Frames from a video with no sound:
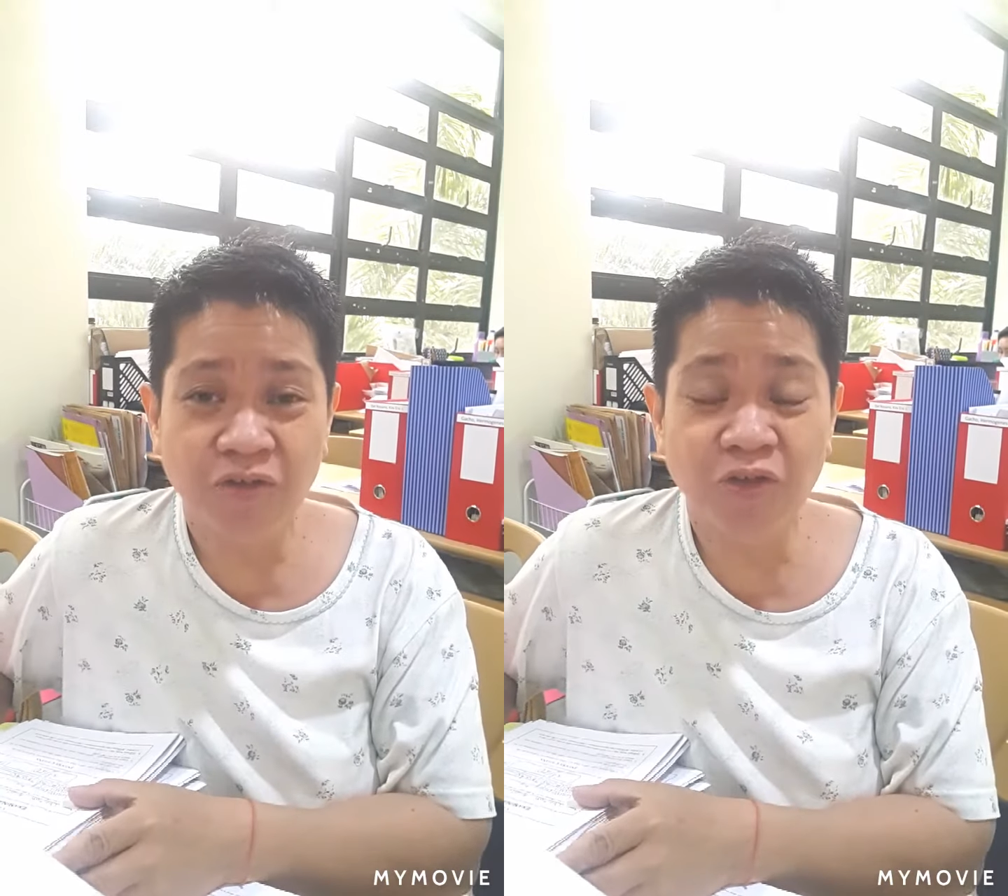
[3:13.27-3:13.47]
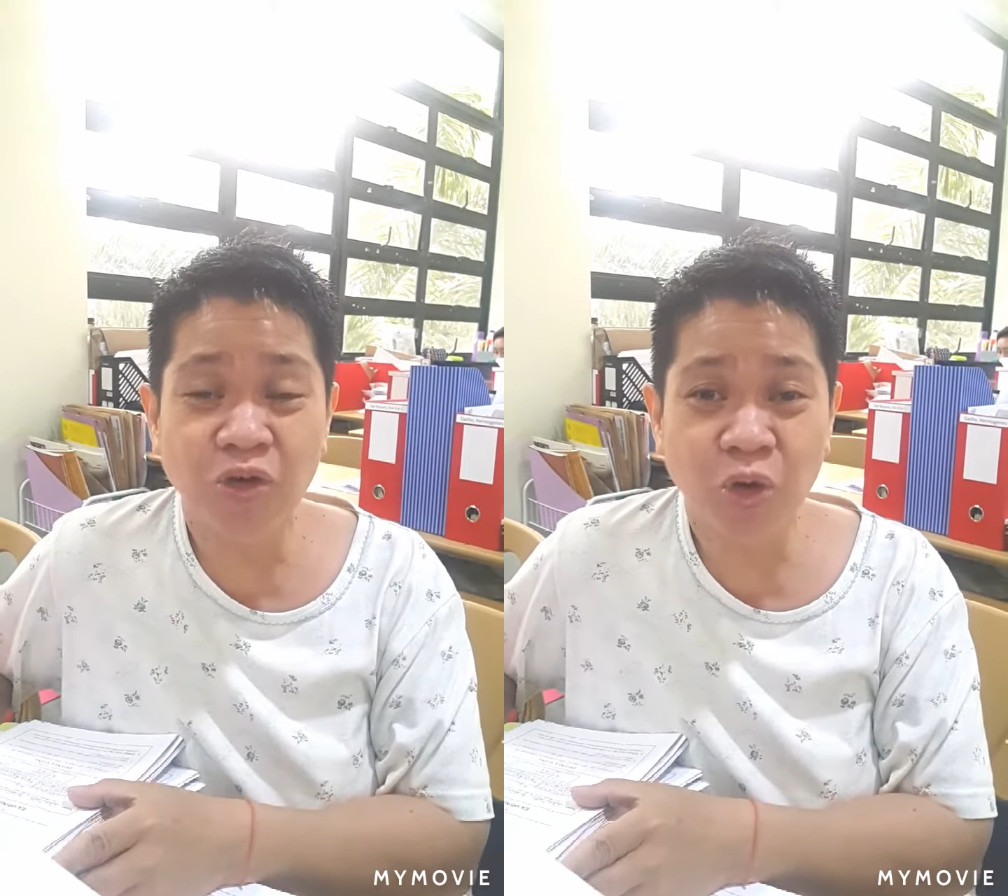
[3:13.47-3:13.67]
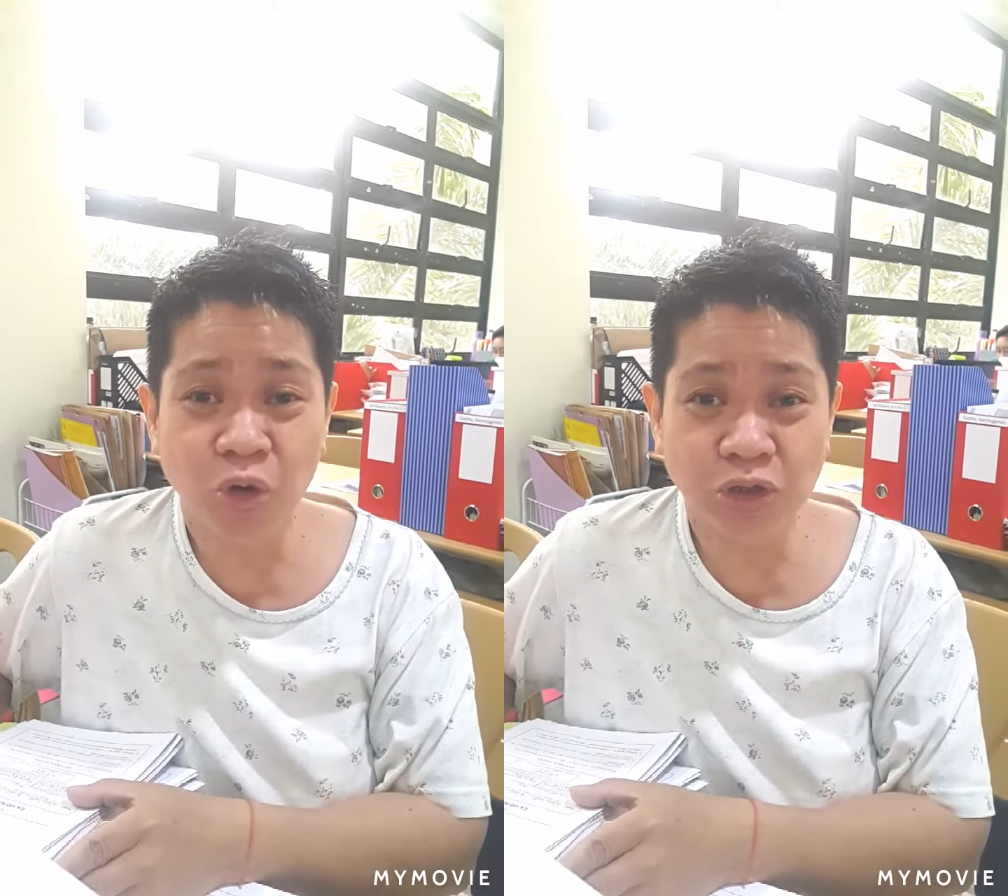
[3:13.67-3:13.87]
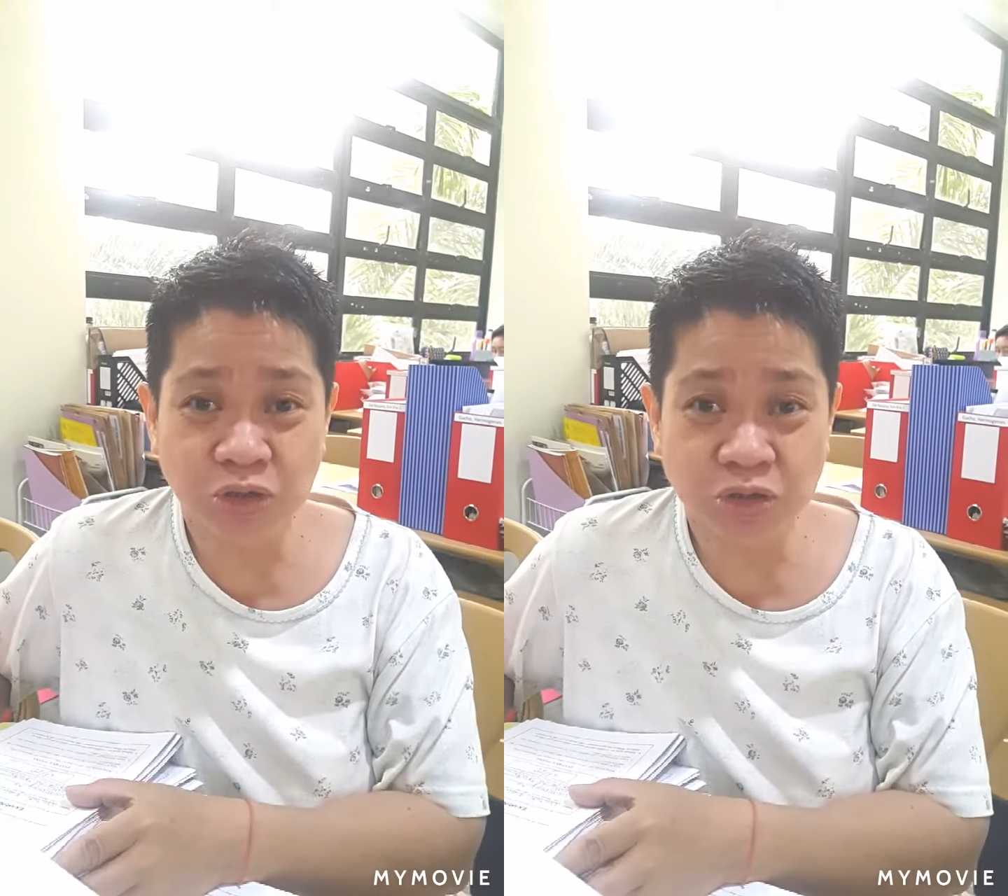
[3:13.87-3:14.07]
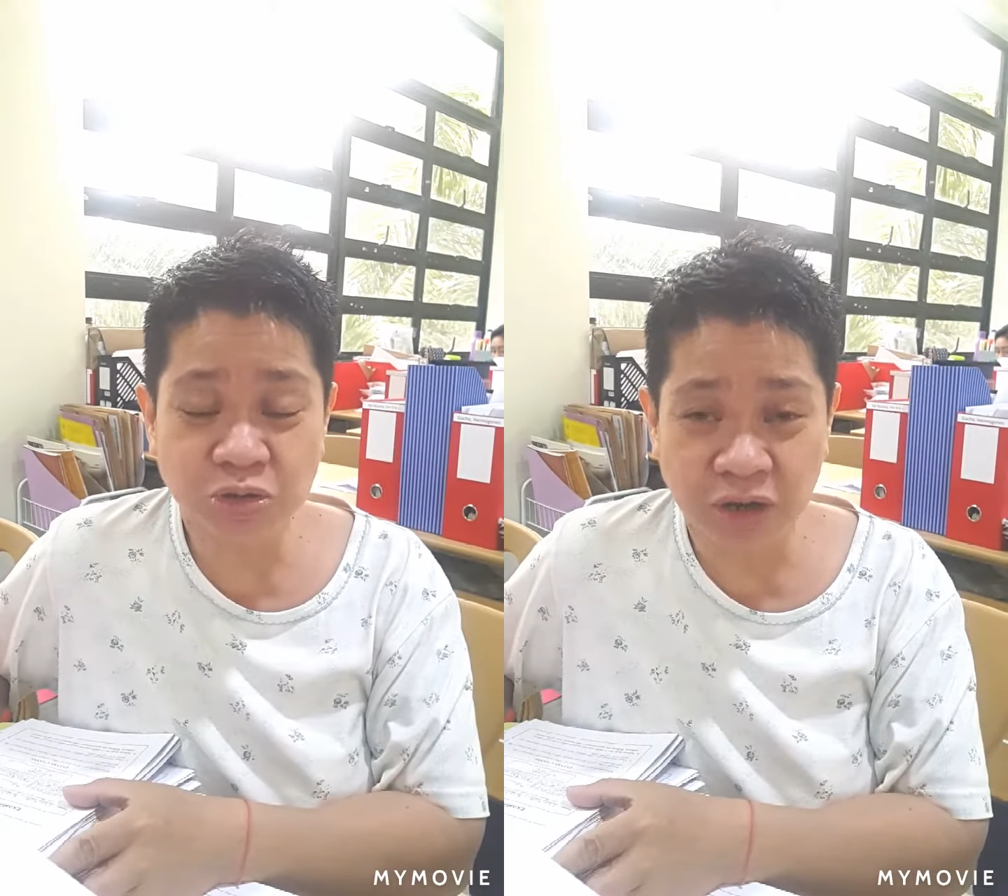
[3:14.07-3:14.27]
for all
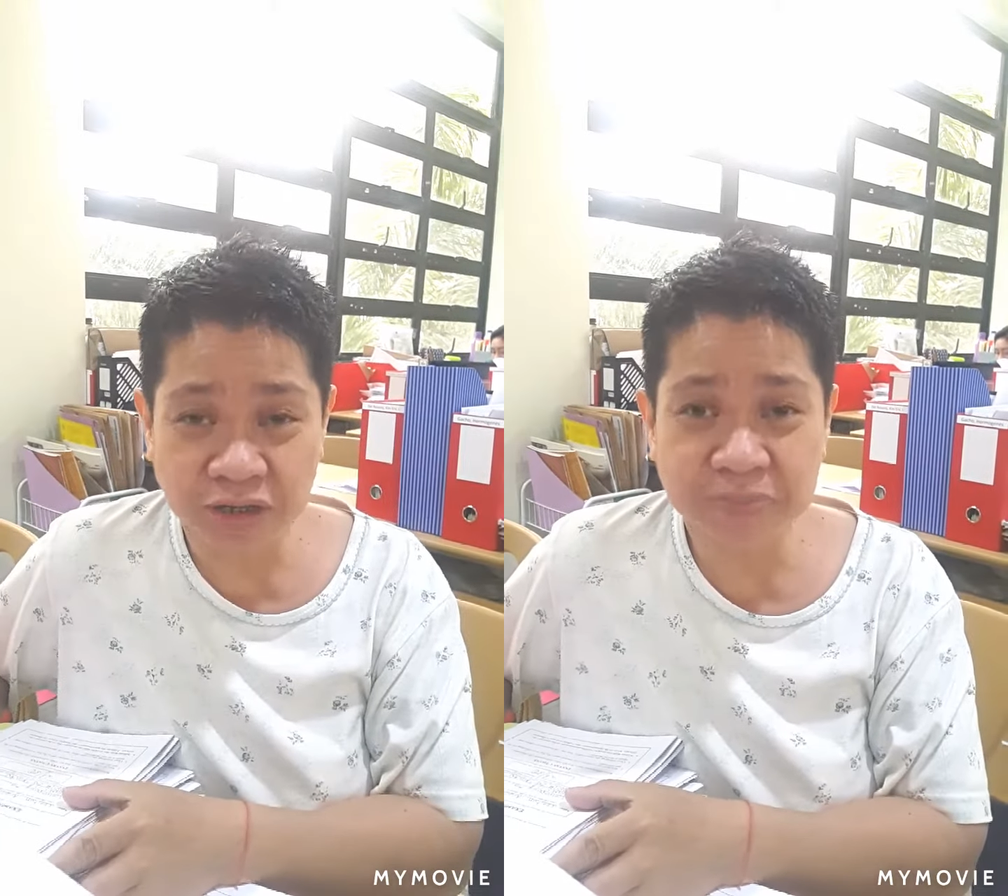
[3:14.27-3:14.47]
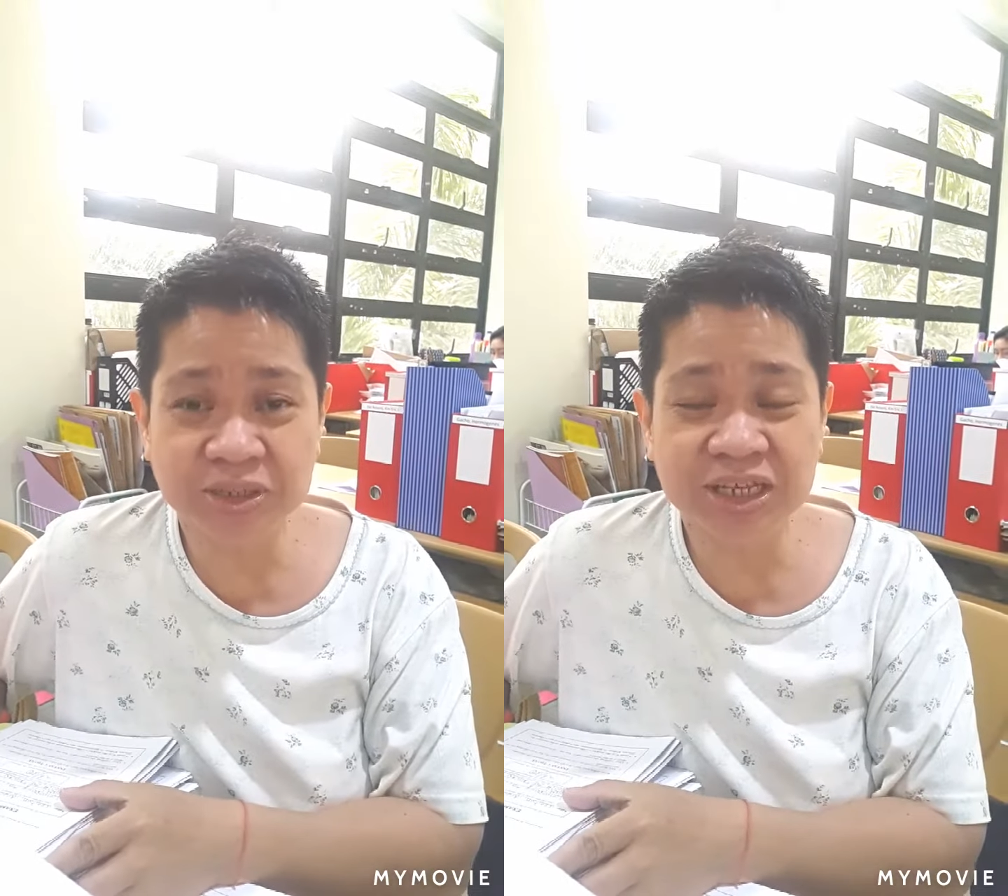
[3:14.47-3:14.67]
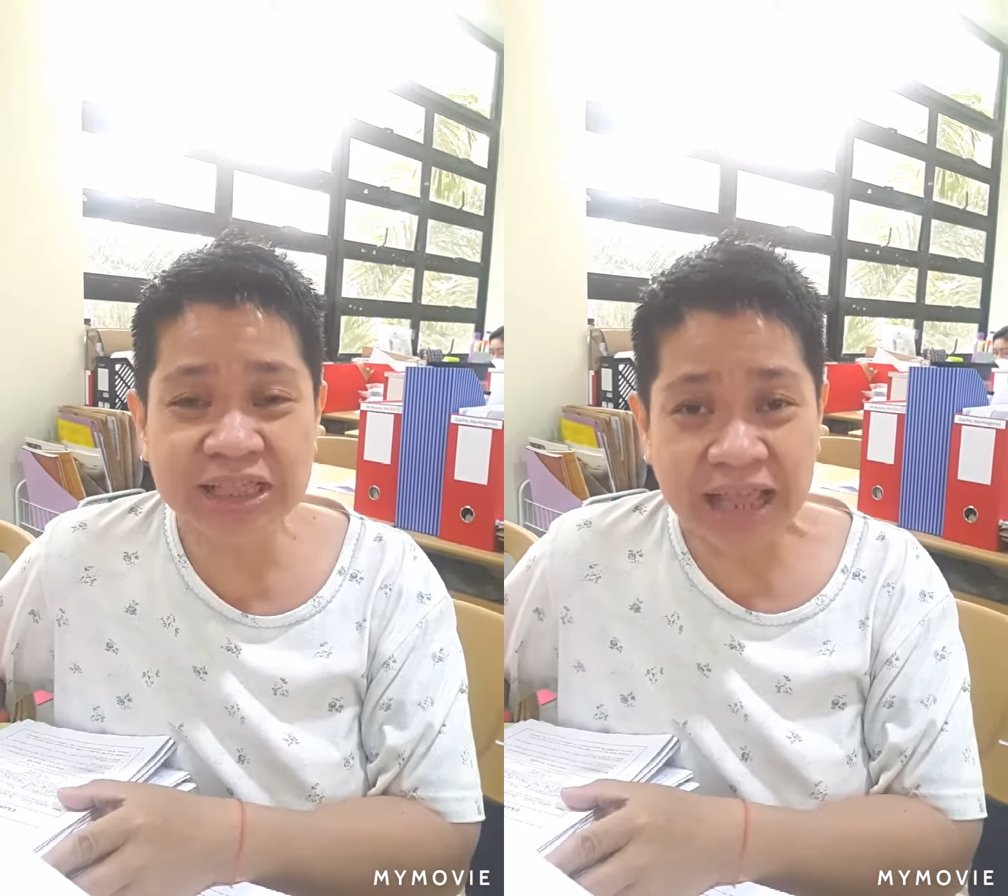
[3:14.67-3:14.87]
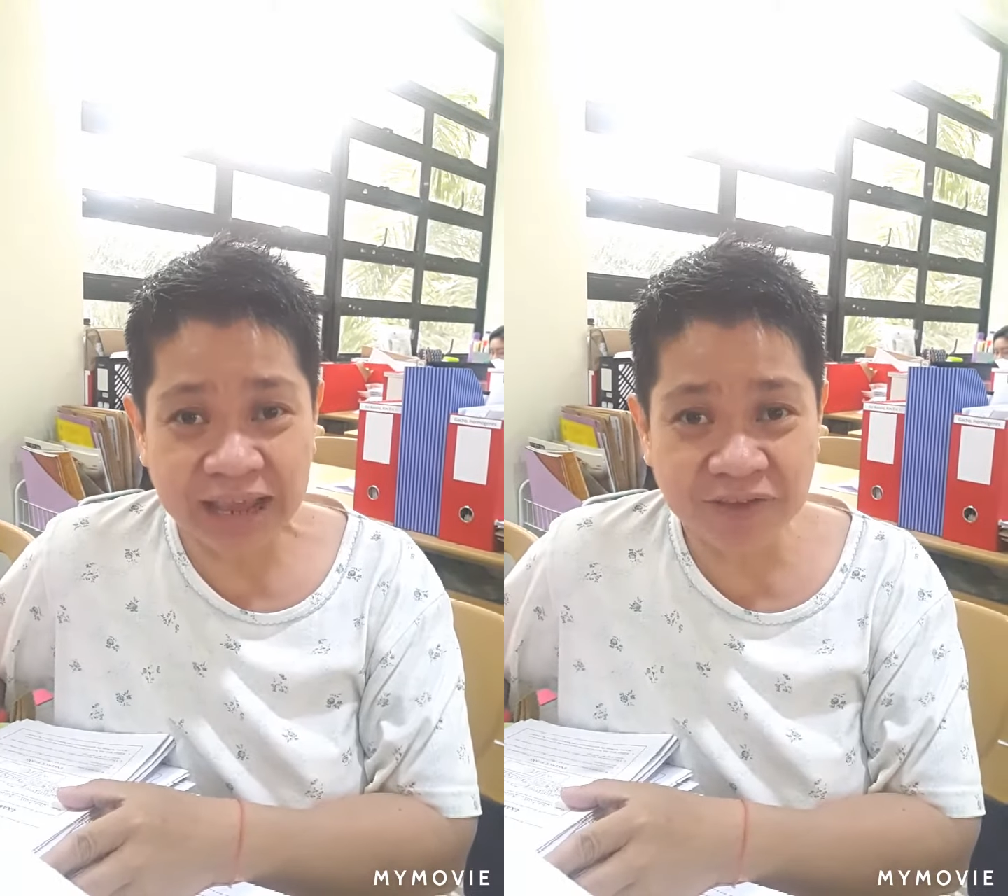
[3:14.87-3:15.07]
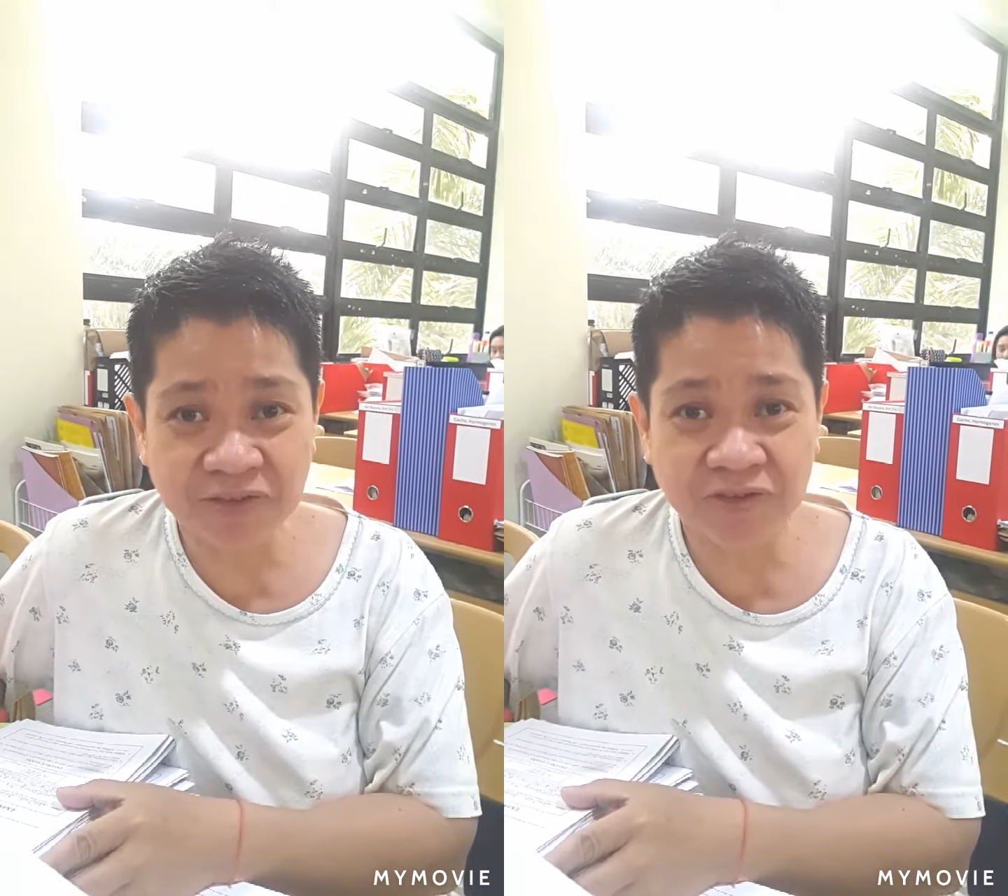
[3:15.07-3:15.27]
your triumphs in
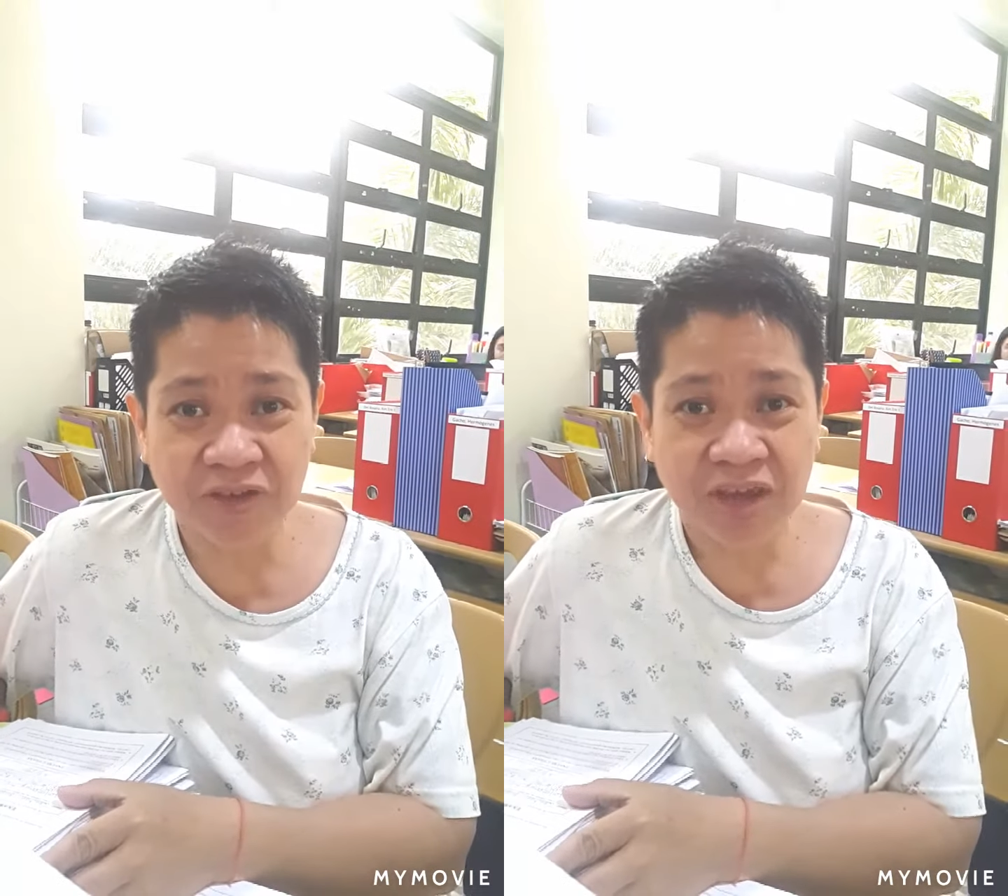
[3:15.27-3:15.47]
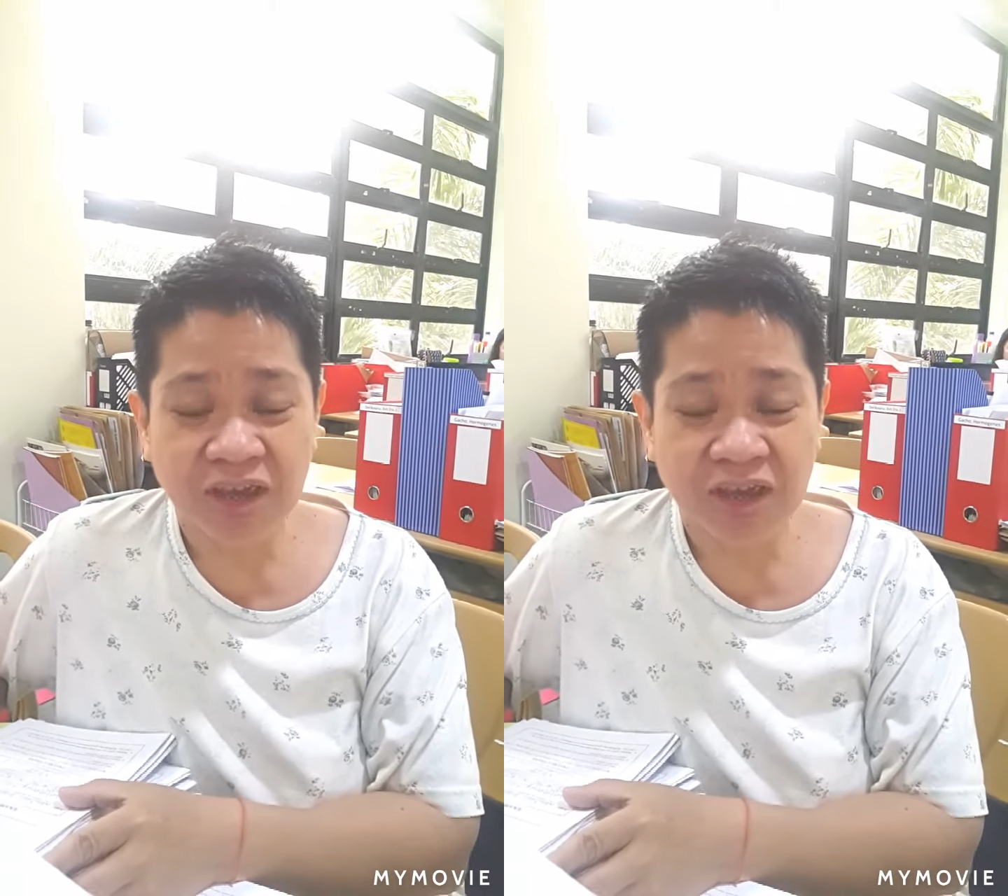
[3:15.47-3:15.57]
life,